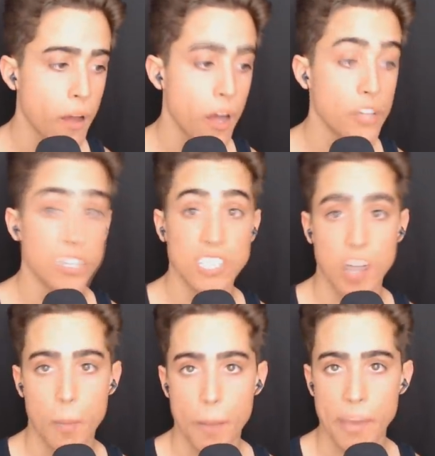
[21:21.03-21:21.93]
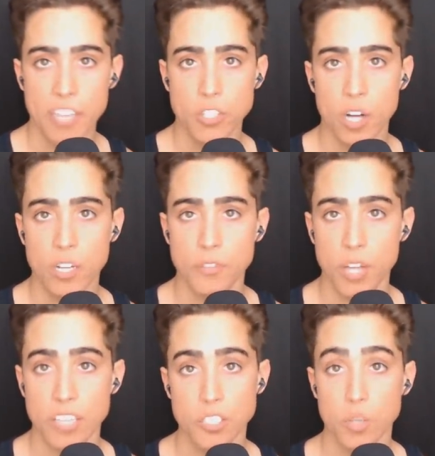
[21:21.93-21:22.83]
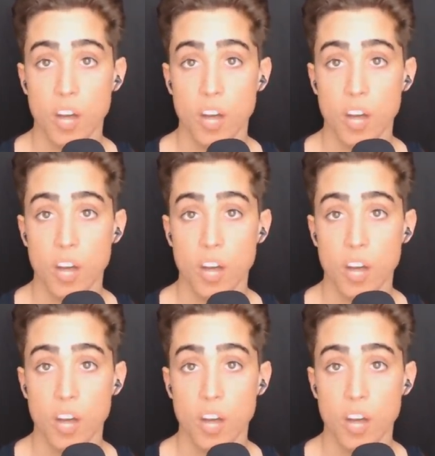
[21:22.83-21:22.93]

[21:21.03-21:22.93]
Uh, you can check out my Patreon if you guys do